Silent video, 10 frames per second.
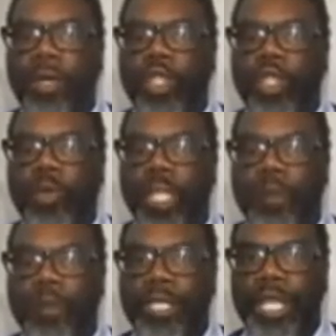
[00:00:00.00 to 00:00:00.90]

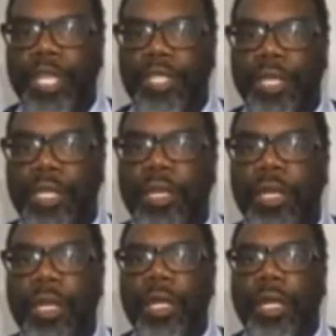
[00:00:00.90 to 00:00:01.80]
transportation,
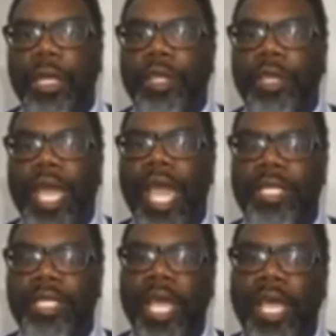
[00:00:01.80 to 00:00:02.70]
you can't
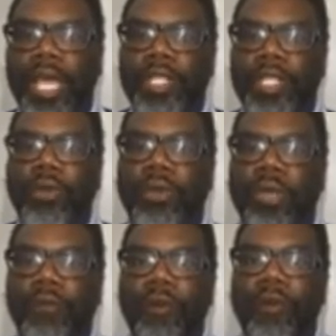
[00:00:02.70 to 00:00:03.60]
take a certain
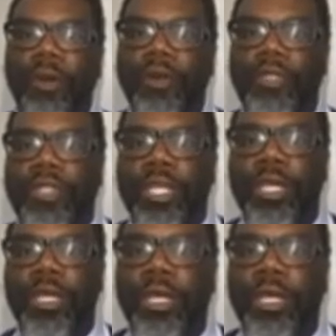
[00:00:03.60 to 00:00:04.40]
level of urgency